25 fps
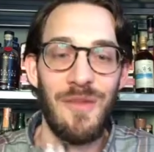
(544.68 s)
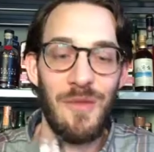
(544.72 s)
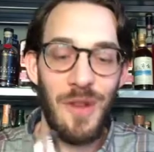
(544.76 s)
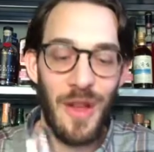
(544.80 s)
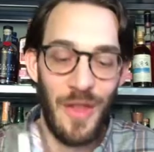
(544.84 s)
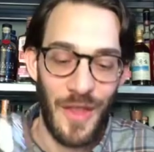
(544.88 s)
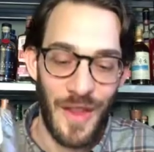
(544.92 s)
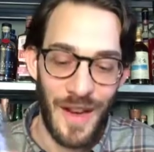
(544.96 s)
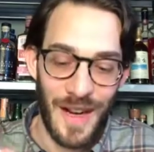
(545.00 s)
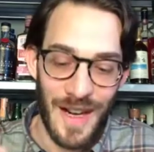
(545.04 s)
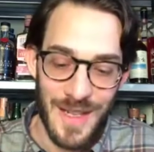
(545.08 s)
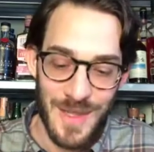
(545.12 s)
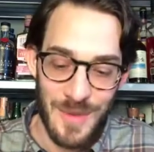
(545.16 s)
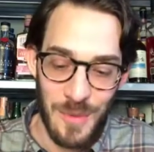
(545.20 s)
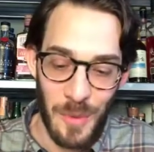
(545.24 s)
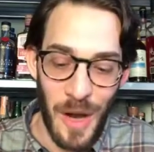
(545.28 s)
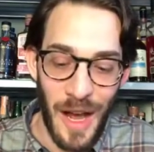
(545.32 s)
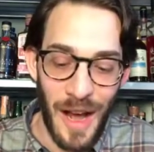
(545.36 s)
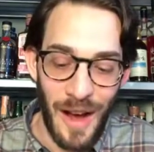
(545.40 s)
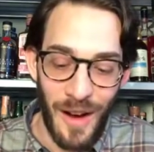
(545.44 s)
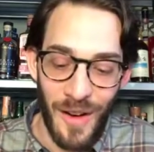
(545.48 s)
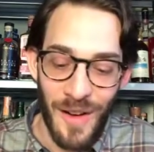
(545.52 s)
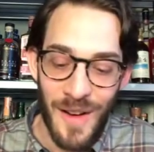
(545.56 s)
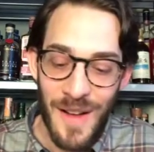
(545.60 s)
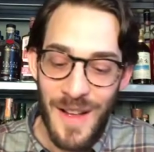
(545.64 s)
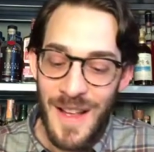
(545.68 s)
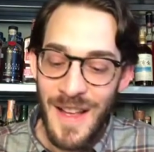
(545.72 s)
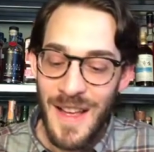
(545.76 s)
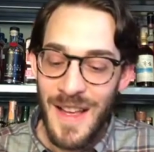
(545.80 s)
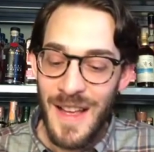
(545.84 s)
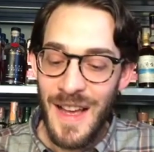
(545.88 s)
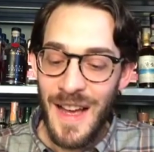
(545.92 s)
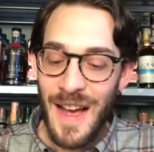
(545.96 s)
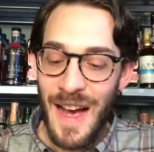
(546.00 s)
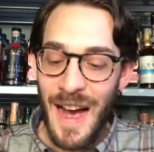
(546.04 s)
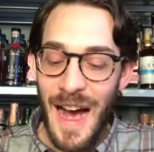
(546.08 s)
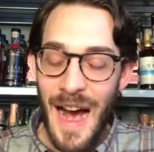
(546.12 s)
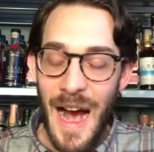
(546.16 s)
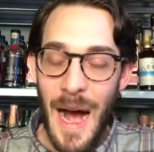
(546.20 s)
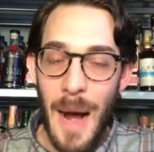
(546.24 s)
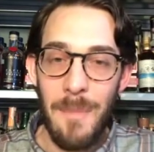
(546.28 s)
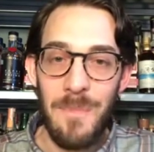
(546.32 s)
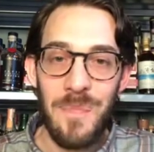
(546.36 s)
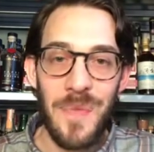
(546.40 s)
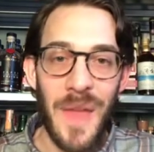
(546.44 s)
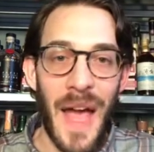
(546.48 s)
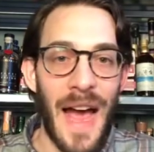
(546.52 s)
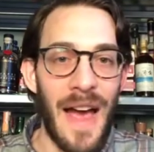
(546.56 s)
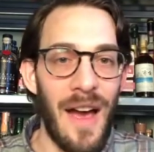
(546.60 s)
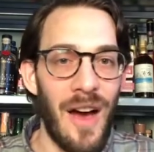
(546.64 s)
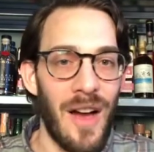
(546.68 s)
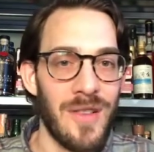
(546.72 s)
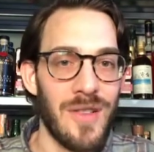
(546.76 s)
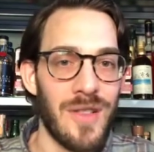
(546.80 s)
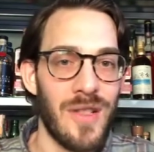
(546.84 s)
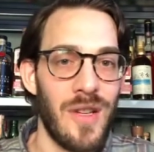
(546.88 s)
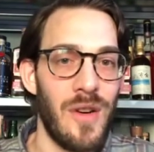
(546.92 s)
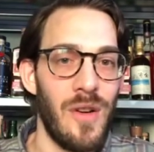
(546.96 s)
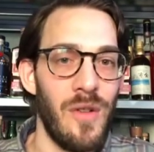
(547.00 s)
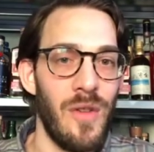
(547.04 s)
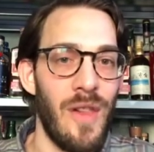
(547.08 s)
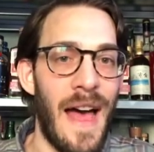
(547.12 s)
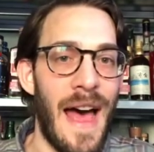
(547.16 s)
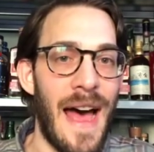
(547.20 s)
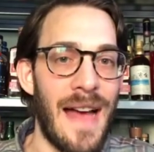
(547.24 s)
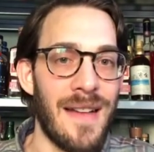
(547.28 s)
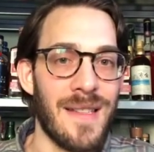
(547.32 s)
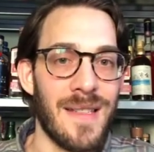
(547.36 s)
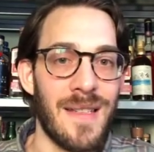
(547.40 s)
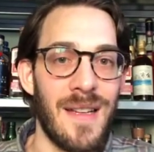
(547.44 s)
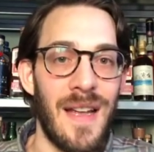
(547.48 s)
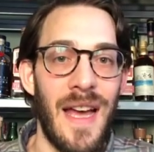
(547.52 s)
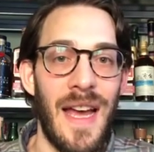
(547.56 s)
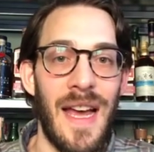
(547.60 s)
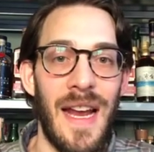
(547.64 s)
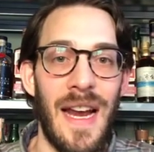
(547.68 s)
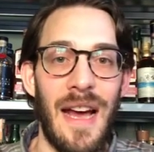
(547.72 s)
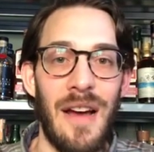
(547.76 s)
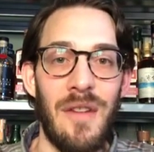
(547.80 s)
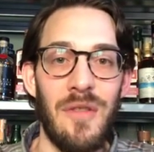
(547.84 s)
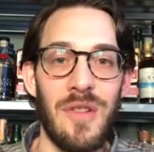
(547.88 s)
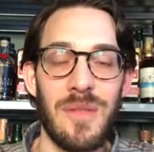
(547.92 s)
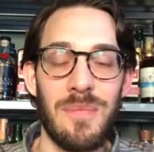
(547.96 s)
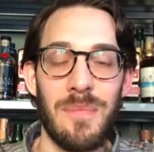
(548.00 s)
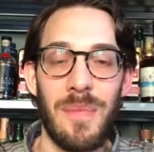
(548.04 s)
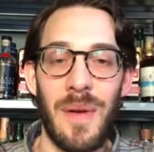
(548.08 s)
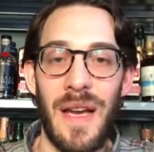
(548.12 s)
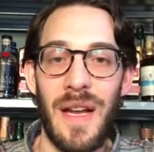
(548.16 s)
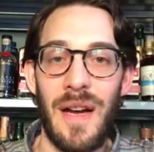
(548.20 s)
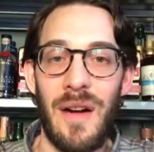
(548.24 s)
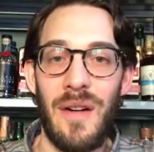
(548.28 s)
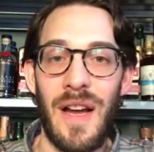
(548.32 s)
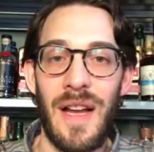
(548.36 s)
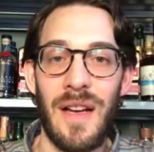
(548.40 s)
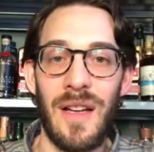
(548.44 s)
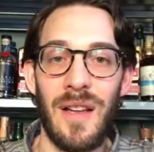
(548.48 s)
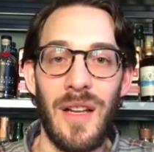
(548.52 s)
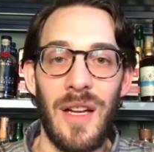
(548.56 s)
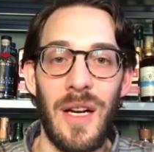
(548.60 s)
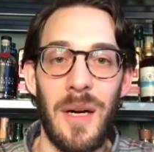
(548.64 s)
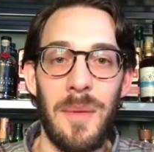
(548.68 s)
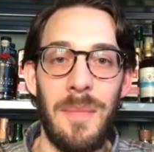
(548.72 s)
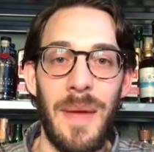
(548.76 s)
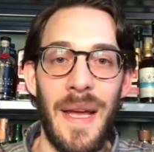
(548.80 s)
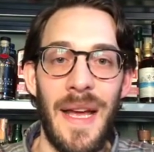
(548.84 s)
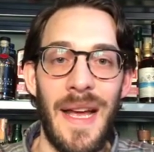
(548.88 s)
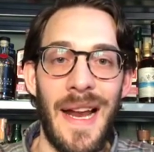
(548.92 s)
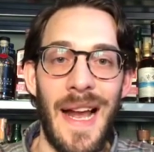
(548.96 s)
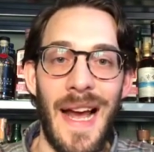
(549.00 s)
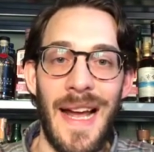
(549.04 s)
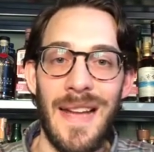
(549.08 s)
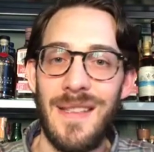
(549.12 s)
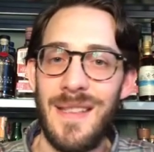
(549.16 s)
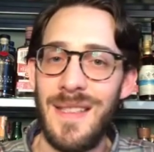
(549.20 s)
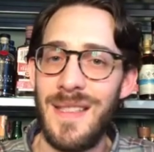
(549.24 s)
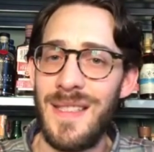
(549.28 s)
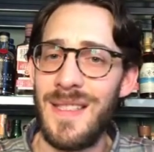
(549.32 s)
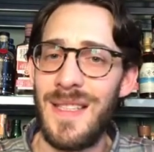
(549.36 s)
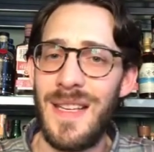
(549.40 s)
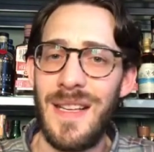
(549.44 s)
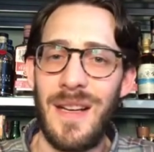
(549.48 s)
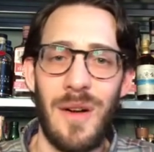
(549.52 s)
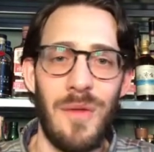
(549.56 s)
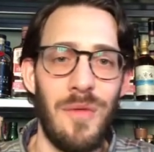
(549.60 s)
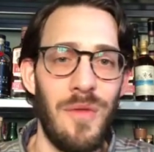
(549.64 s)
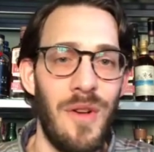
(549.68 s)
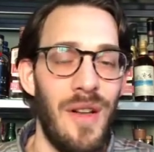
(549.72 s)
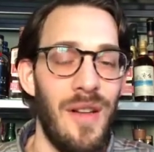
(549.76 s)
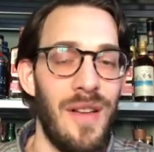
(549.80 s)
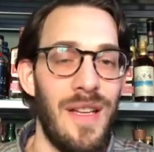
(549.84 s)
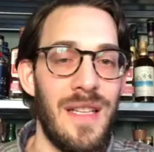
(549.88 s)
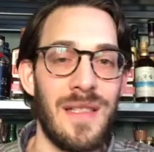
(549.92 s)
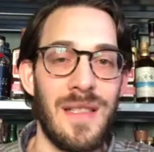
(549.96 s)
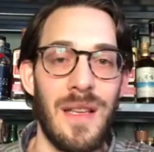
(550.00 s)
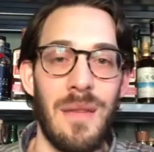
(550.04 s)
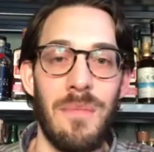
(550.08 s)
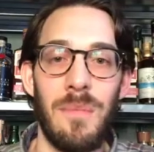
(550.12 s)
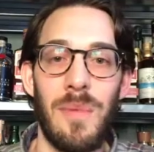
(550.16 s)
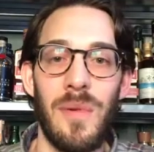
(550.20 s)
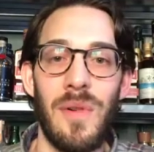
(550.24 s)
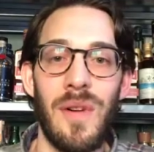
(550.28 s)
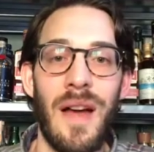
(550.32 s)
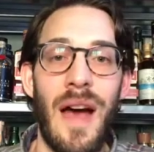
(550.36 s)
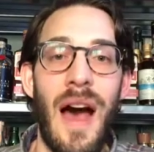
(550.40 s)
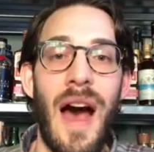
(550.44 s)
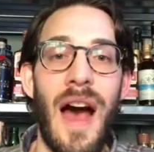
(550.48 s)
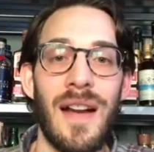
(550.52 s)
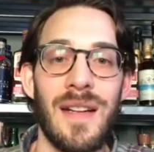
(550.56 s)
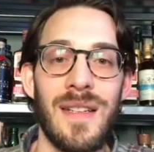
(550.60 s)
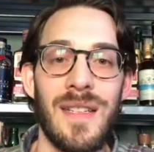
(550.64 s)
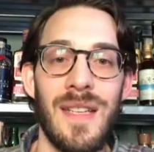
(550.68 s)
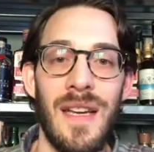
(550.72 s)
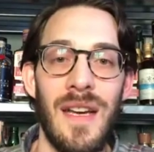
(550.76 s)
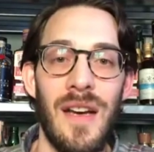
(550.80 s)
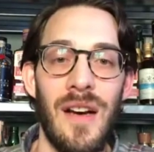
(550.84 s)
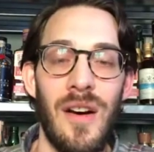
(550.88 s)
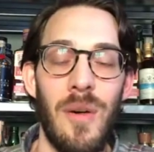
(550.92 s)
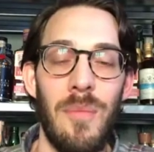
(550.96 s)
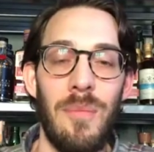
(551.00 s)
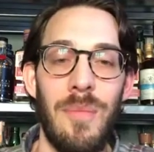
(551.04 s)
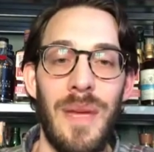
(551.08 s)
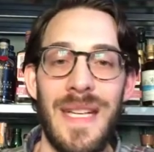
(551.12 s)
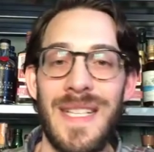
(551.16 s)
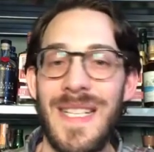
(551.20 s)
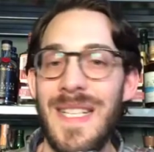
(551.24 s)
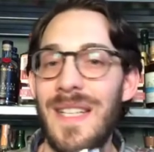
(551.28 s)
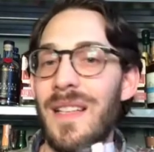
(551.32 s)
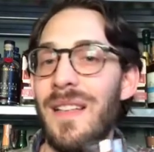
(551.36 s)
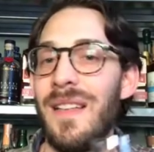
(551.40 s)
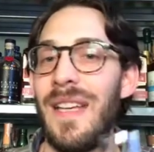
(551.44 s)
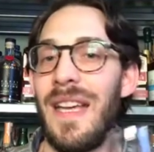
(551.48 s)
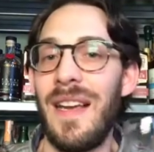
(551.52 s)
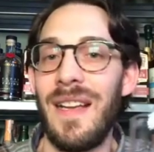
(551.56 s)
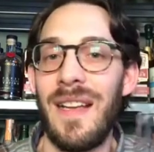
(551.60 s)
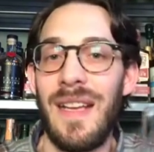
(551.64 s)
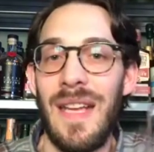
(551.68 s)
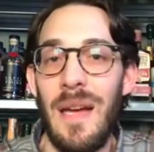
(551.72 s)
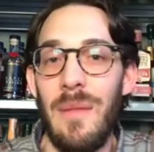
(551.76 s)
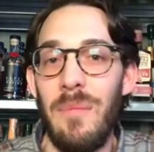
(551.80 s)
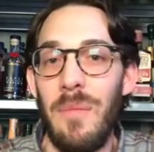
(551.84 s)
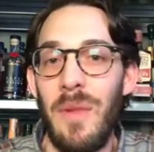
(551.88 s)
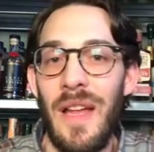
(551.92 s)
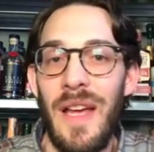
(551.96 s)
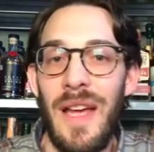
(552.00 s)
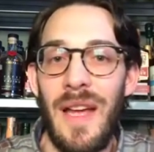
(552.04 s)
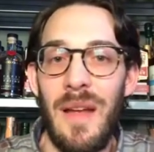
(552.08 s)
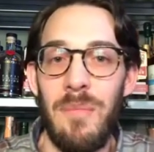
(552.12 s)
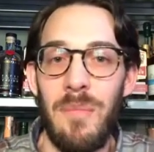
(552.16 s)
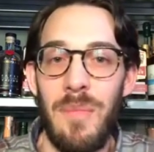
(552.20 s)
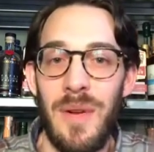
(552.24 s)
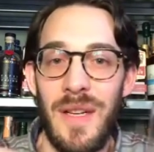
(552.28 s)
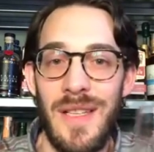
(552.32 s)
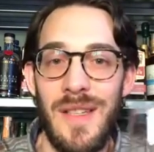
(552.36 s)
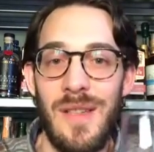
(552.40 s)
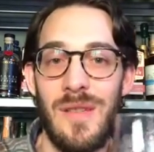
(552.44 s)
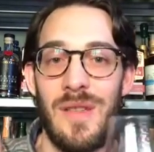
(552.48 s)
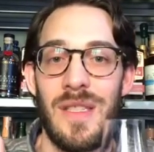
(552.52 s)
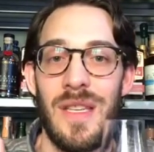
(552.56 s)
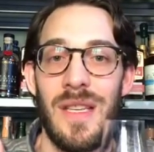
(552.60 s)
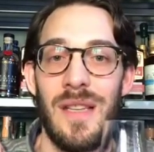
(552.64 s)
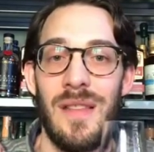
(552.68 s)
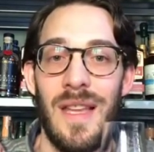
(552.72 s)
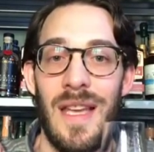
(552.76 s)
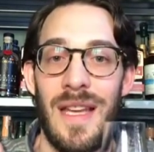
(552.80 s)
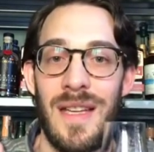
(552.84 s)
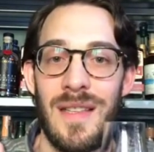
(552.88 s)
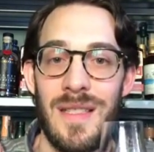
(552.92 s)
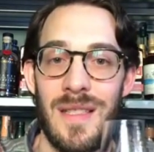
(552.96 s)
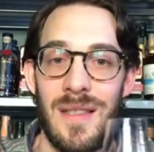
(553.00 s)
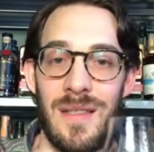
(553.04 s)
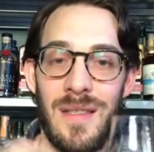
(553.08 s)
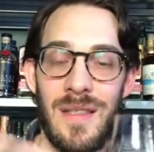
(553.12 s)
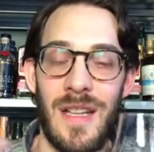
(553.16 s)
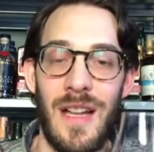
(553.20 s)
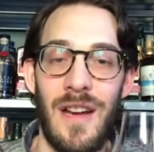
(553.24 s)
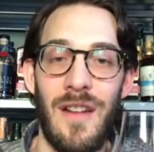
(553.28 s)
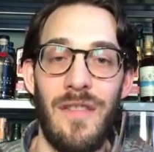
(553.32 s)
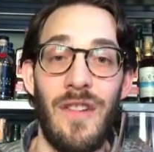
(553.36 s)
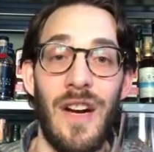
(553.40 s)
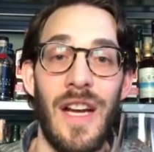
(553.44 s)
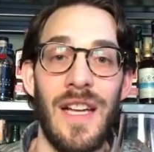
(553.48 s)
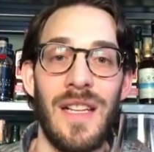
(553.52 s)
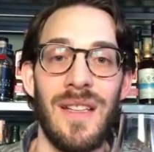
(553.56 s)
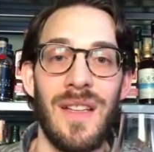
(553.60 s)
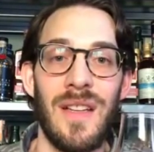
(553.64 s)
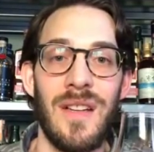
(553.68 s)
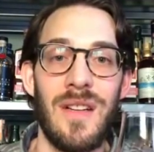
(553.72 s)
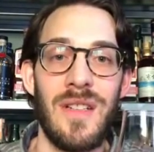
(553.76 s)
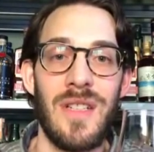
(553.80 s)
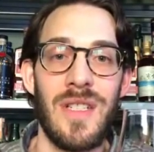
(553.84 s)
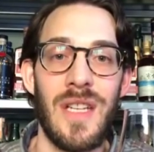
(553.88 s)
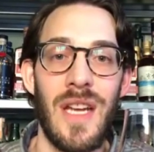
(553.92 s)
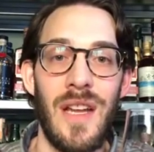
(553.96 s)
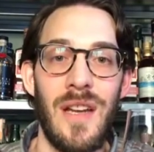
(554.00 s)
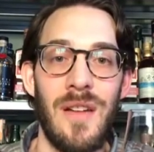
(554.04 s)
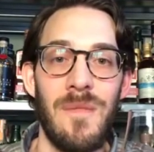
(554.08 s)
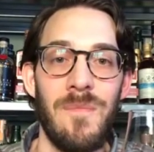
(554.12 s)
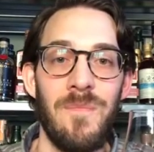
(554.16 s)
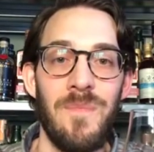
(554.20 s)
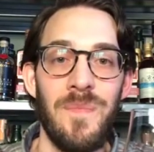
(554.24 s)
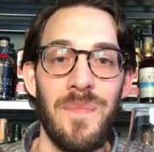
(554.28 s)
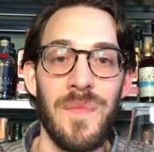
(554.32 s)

with it as well. I also, last night, I was playing around a little bit. I just did a really simple cocktail, basically a gimlet, but using this instead of regular gin.